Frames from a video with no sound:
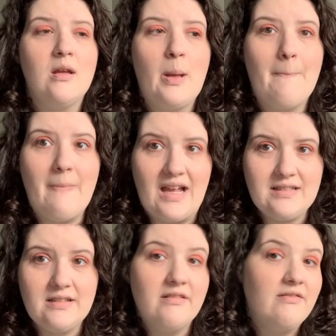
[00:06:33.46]
met,
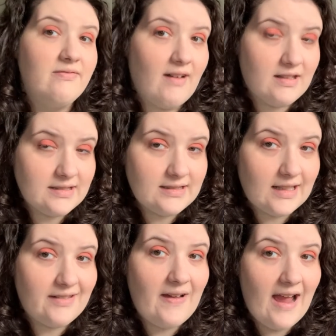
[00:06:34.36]
fallen in
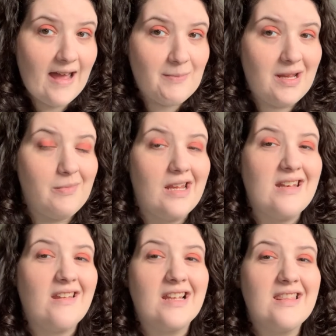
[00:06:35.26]
love, had a baby, and
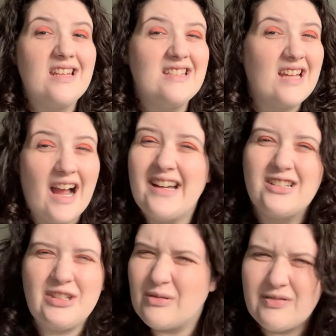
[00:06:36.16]
now like the entire
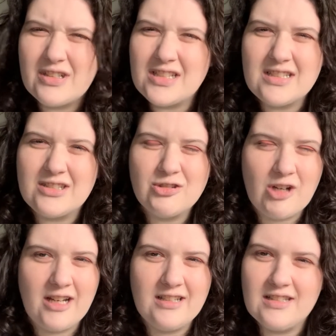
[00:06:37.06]
universe is
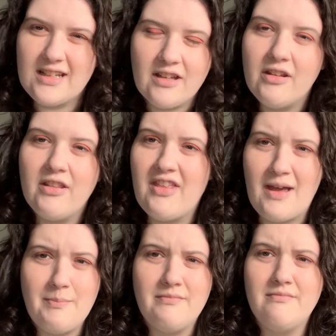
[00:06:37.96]
trying to kill
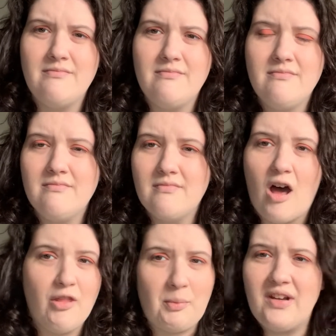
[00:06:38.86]
them, all
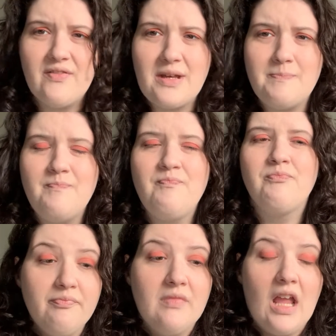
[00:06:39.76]
3 of them.
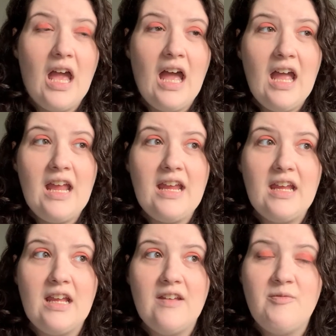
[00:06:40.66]

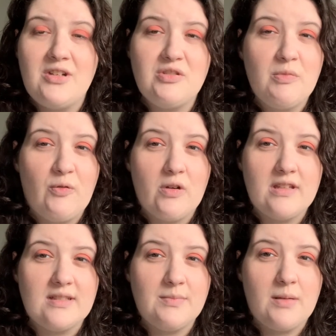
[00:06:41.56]
I have mentioned before that
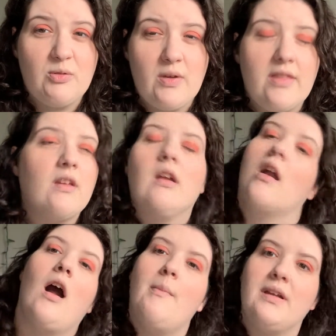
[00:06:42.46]
sometimes with
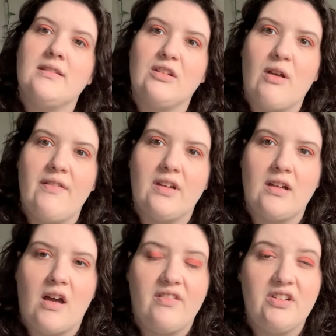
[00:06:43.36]
comics and graphic
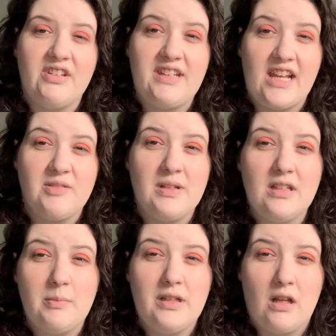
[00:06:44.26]
novels, it takes me a
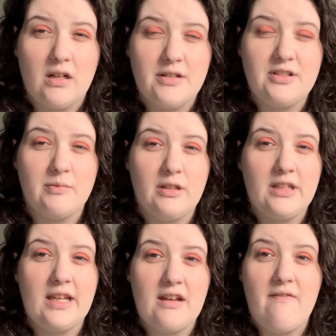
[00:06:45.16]
little bit longer to really
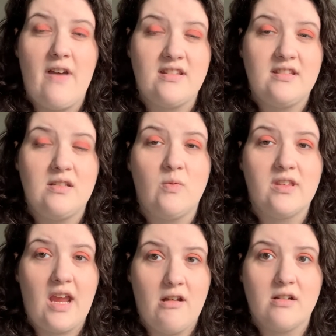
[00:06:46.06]
get invested with
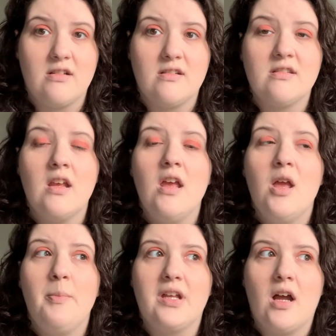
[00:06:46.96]
characters
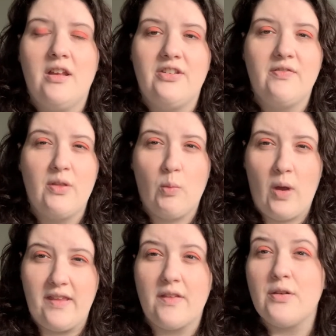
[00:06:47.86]
because of the
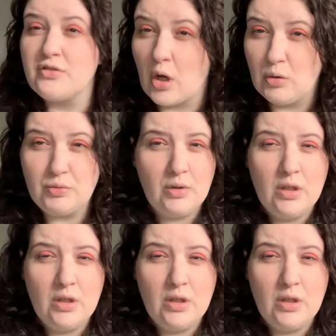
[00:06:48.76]
way that they're told.